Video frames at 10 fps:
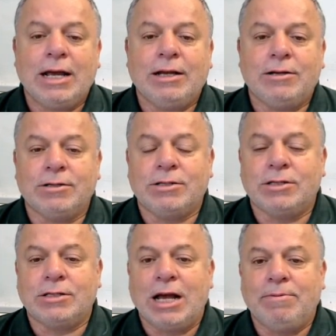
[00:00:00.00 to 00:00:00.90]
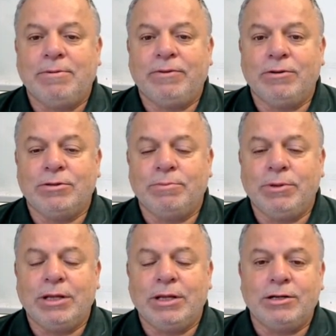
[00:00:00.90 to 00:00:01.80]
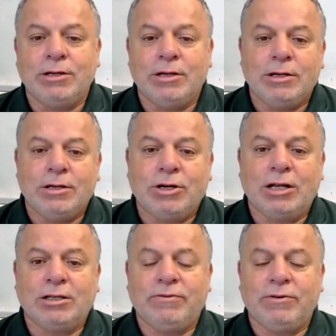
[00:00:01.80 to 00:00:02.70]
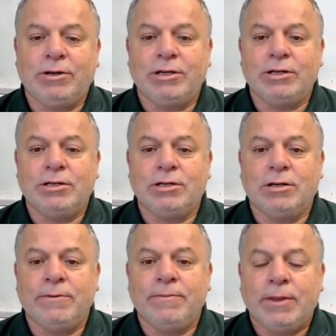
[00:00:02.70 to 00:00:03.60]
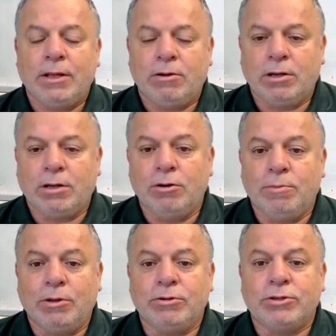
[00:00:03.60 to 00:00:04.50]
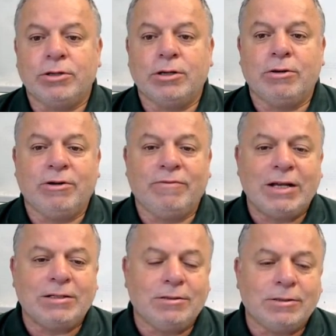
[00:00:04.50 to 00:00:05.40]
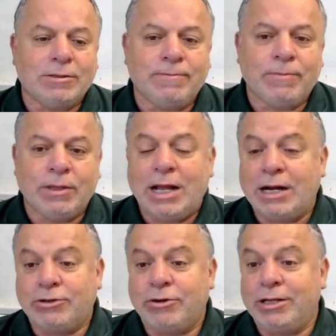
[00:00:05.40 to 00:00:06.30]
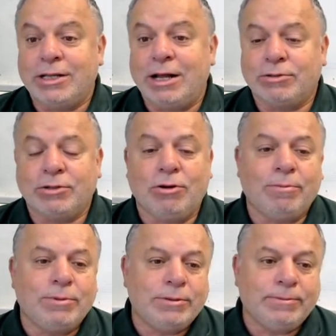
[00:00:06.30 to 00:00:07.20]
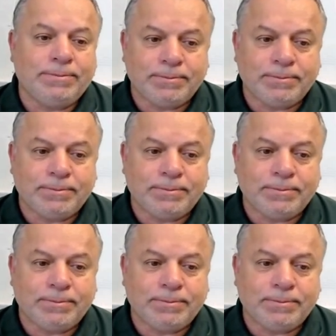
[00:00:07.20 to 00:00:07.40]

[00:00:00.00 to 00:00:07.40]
tankers to Scapa Flow to be then transferred into global ocean going vessels. That trade's now stopped.